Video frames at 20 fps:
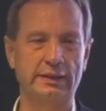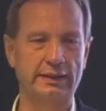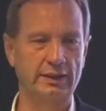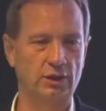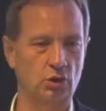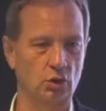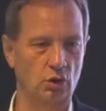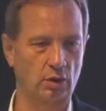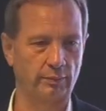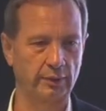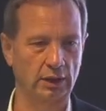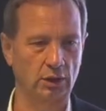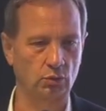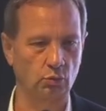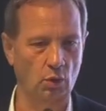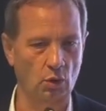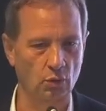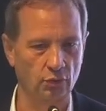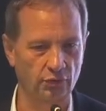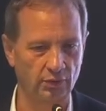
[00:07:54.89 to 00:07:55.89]
economic
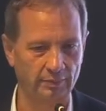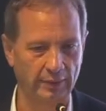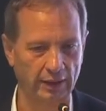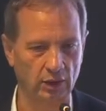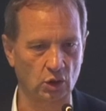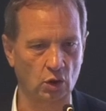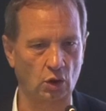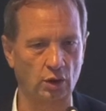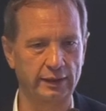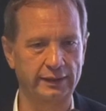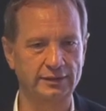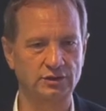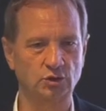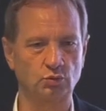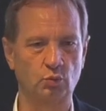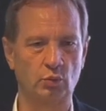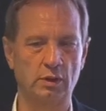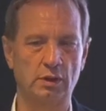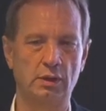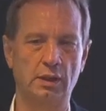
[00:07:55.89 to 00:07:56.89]
growth, and my colleagues
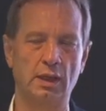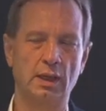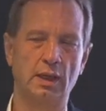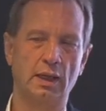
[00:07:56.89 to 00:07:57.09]
will